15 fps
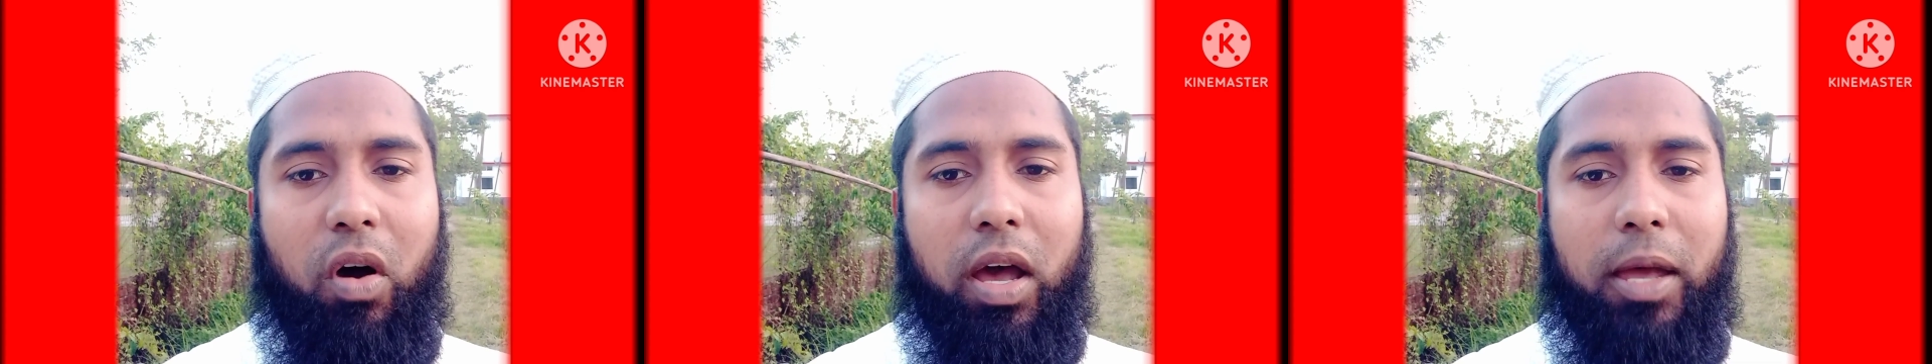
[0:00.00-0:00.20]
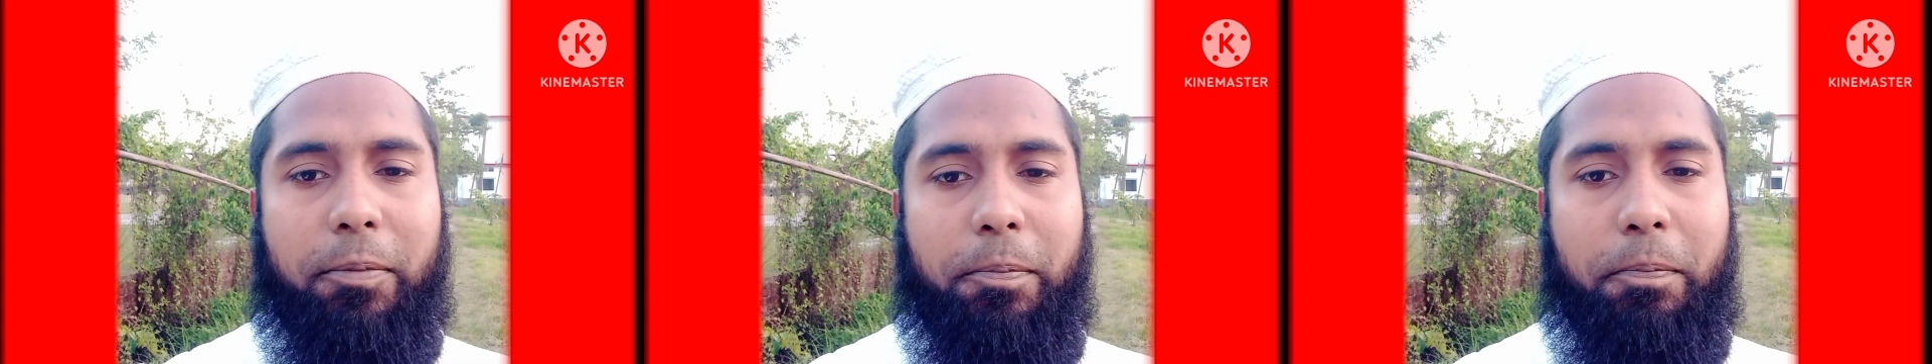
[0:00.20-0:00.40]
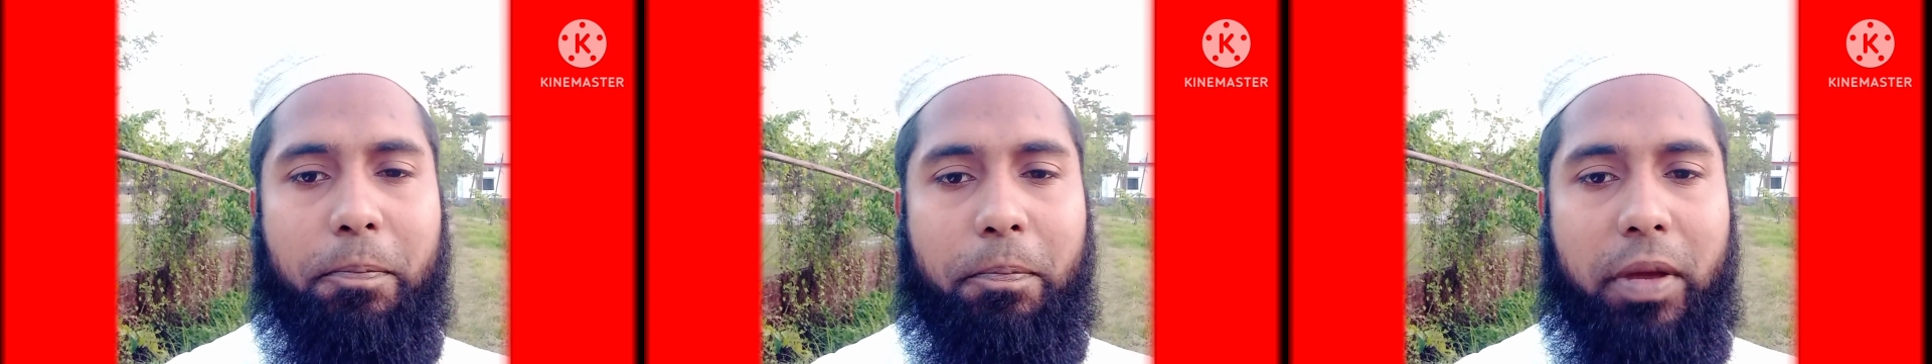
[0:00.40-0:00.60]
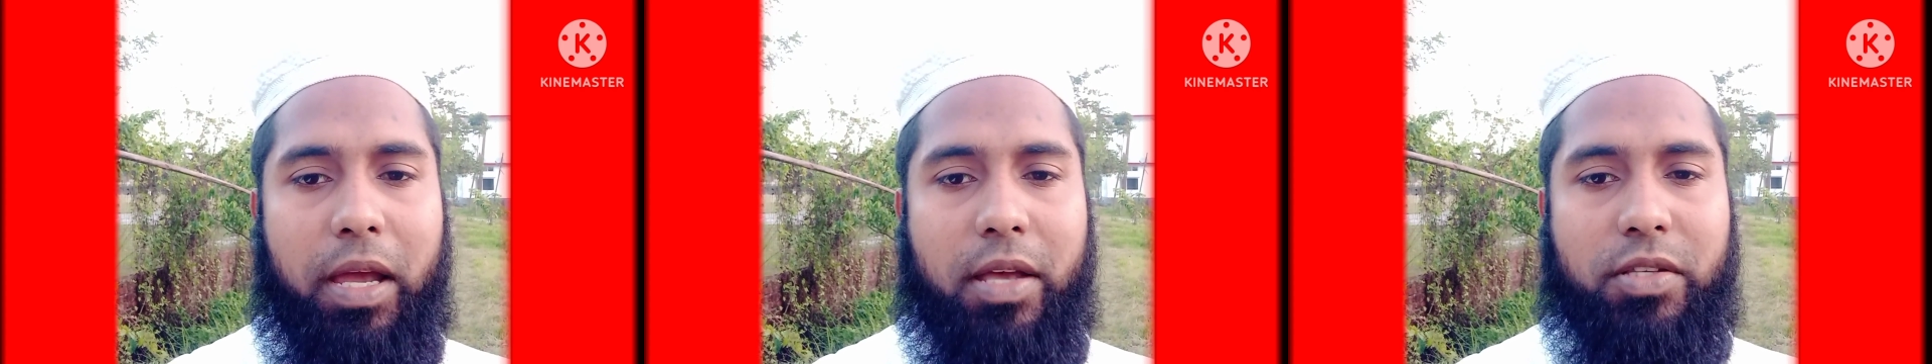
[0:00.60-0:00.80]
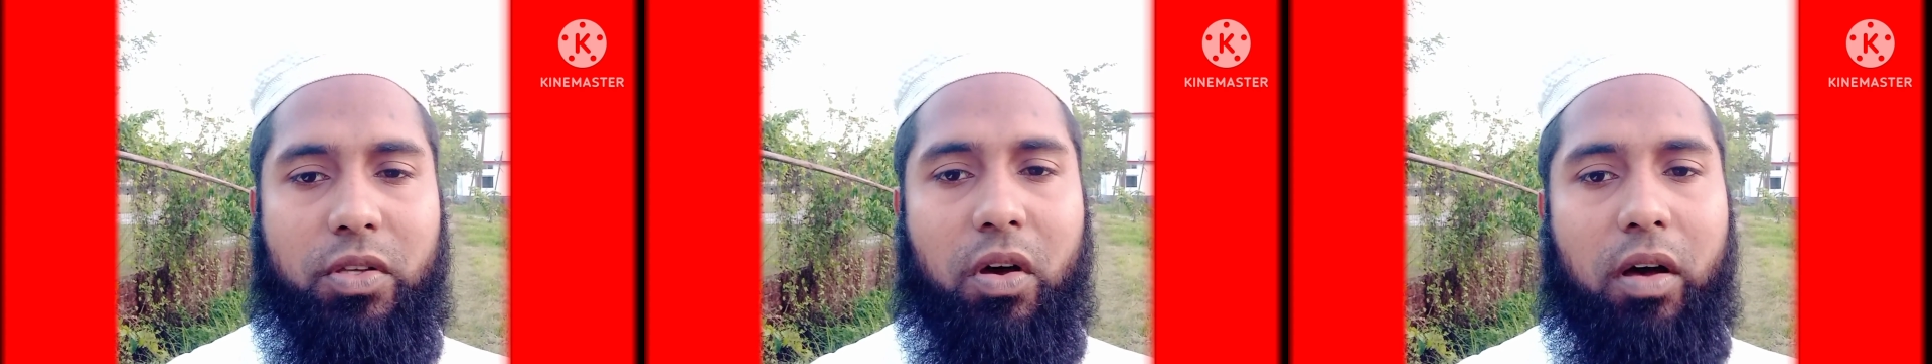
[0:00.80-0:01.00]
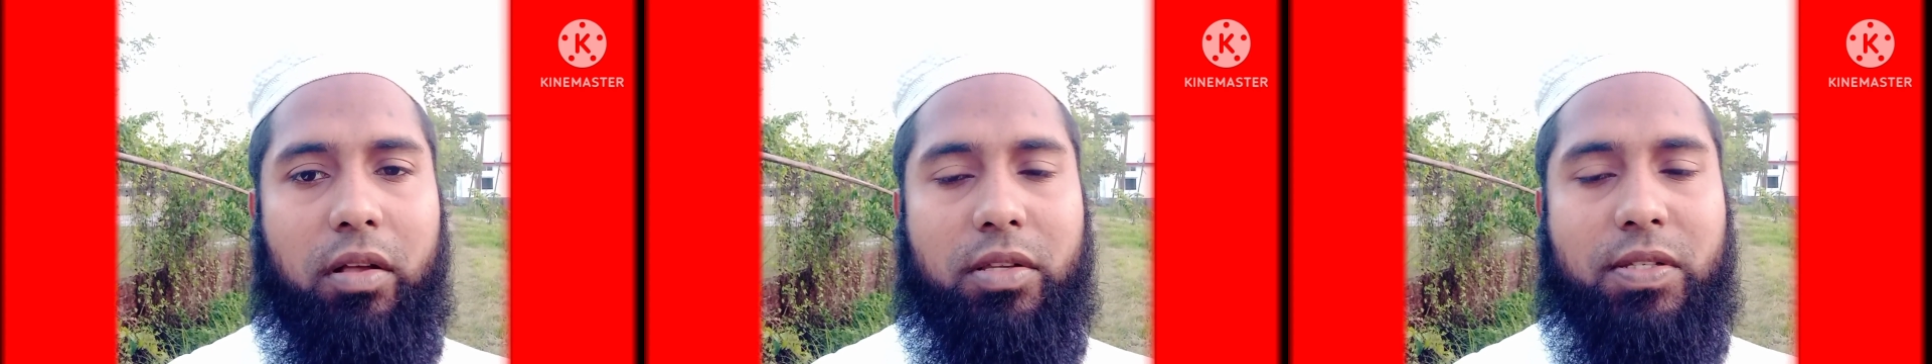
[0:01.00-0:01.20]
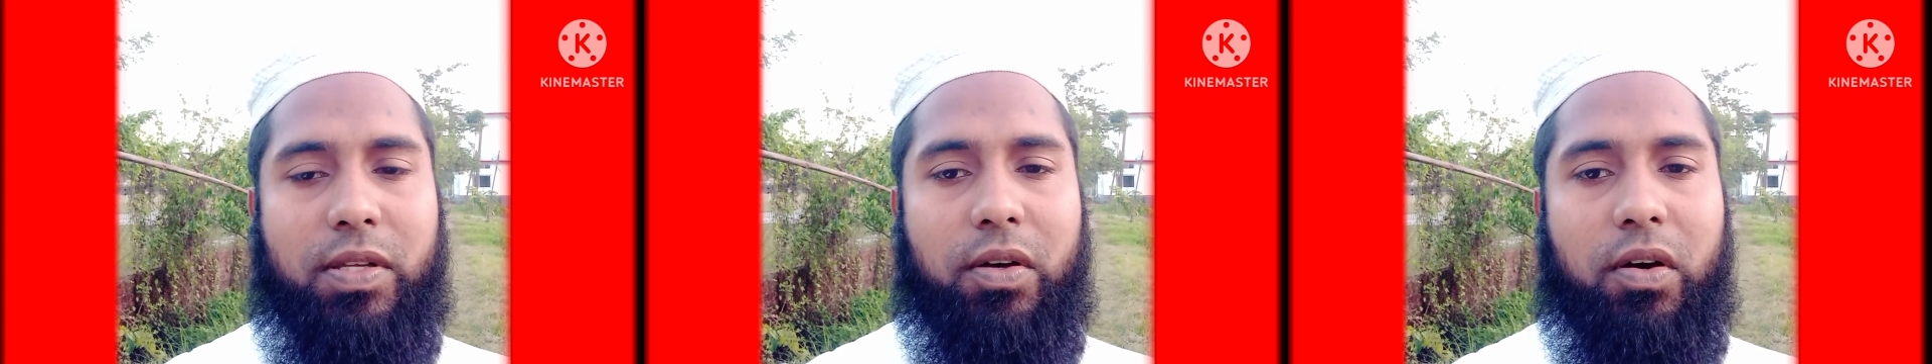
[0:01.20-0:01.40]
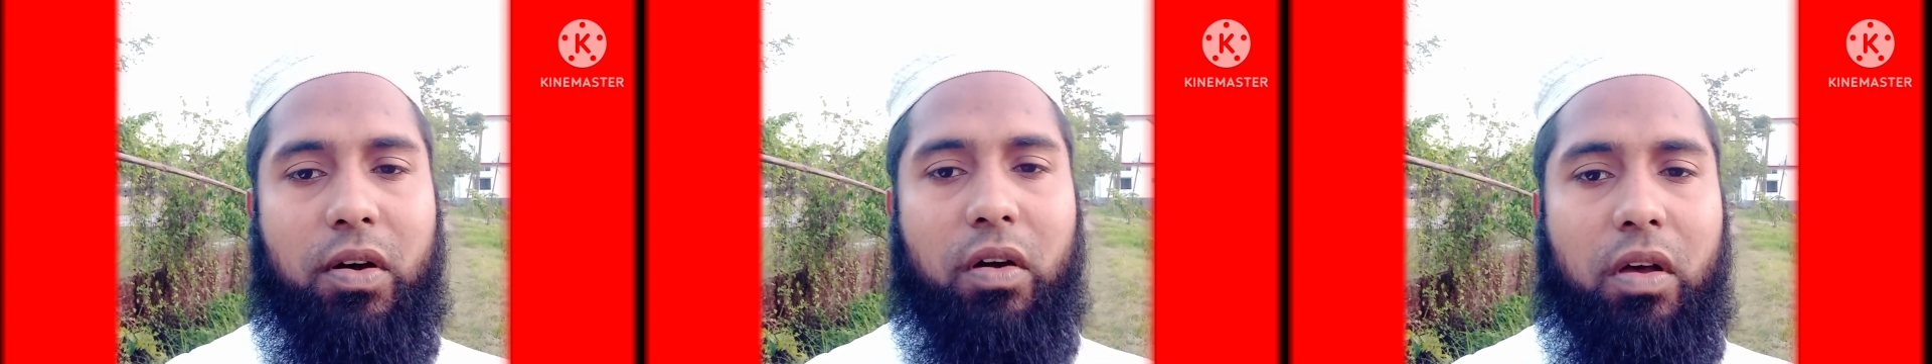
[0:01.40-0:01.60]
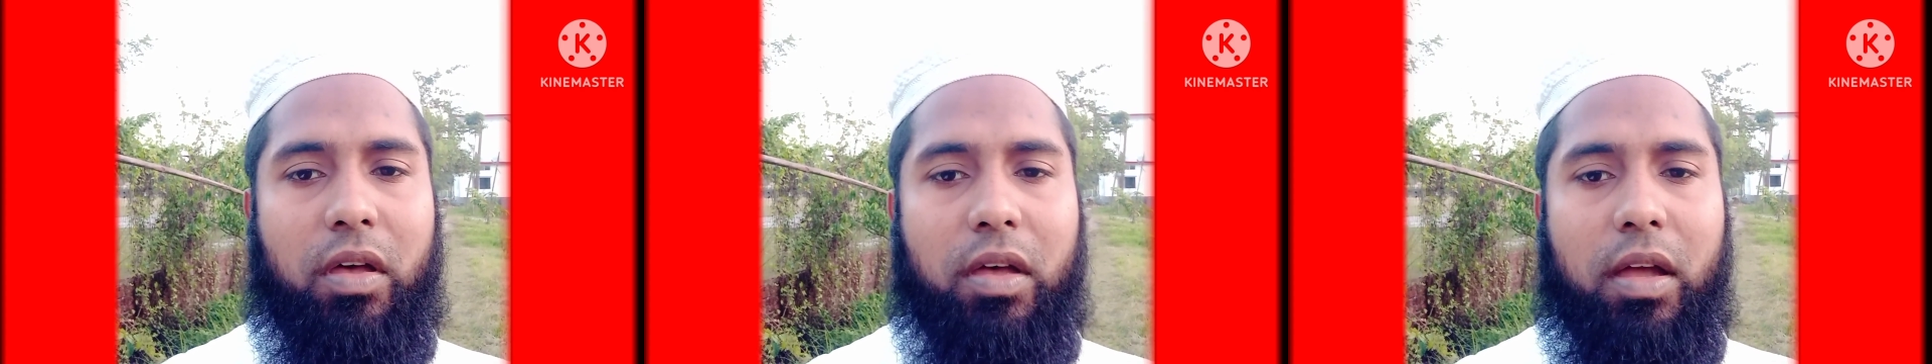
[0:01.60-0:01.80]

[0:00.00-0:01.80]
web page also.